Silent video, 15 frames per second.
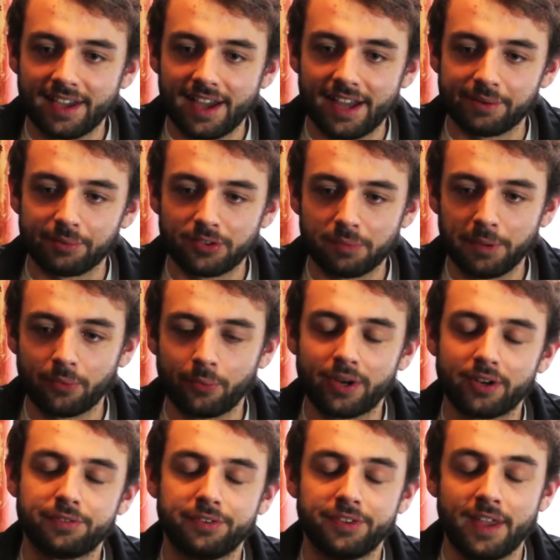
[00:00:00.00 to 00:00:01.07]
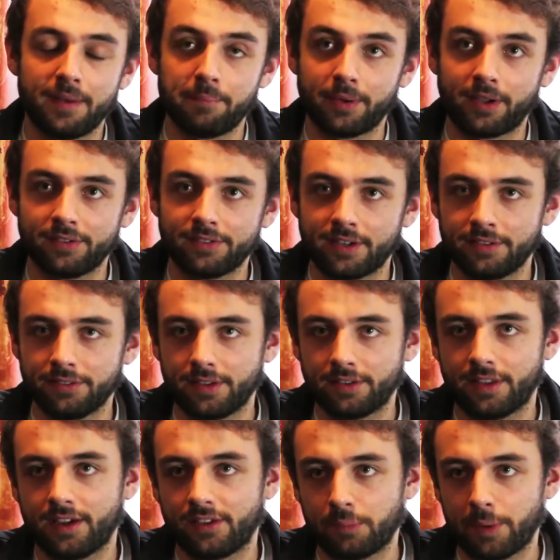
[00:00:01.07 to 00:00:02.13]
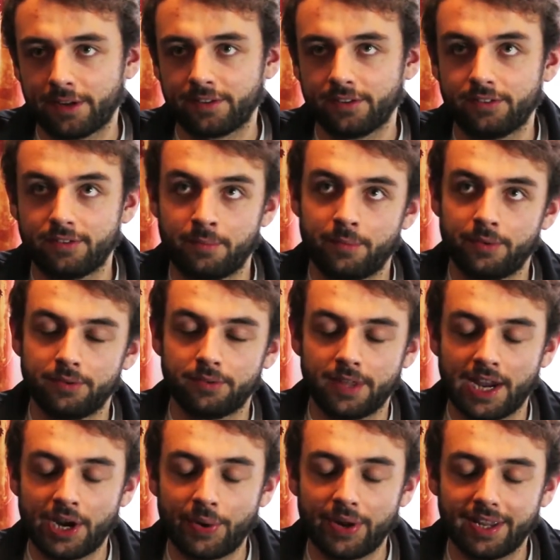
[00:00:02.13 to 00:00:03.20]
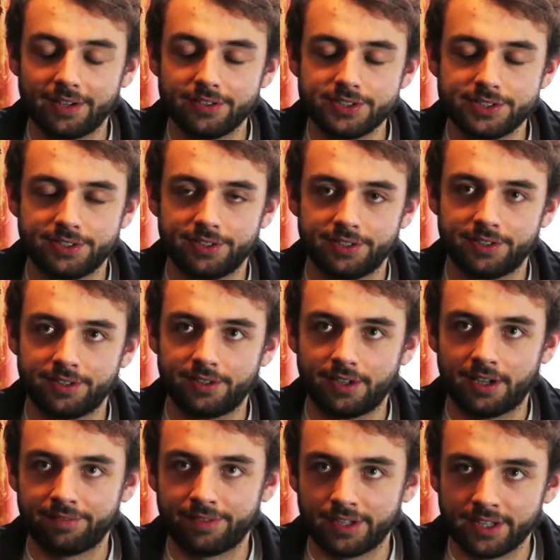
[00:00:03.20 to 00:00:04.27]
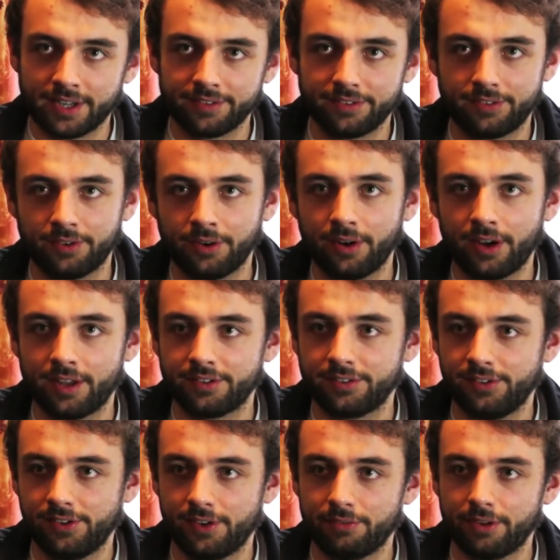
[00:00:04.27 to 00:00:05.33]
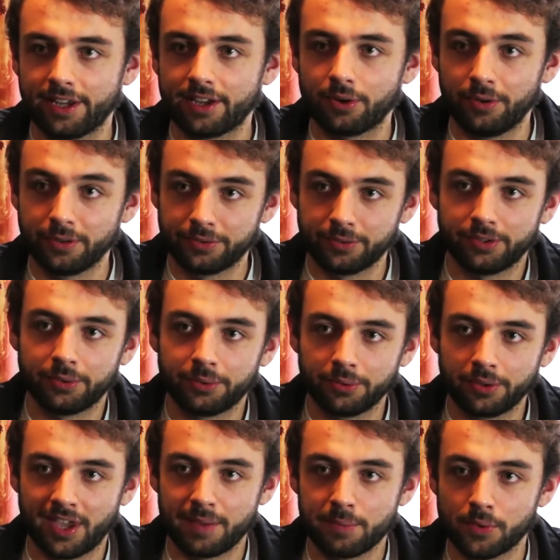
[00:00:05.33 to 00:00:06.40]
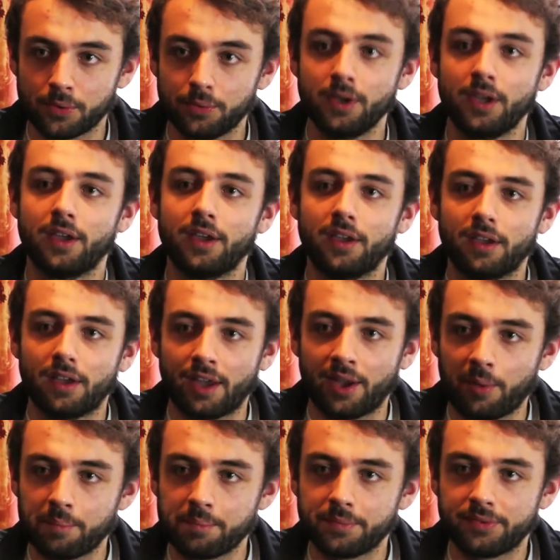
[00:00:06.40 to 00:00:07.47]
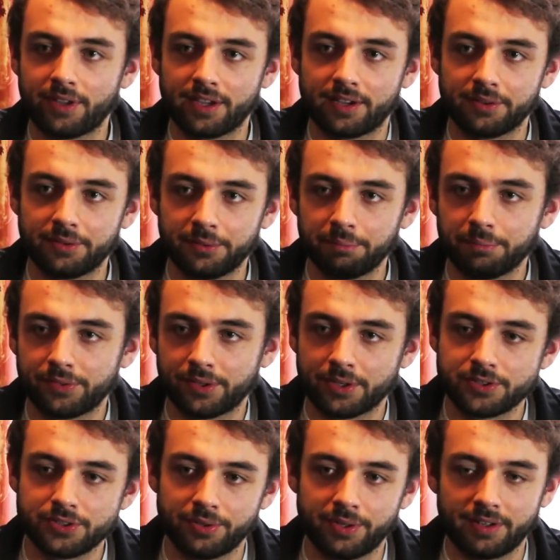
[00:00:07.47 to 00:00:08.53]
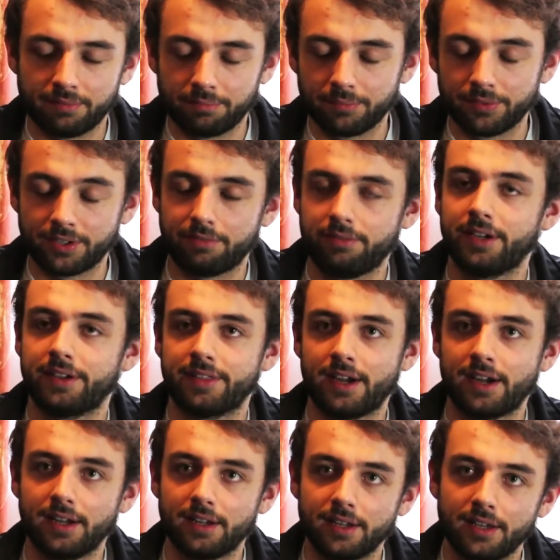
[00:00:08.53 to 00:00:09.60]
and it was a bit weird for them because I didn't think they expected someone their age to have had cancer and to have like gone through the whole chemo cycle, surgery, stuff like that.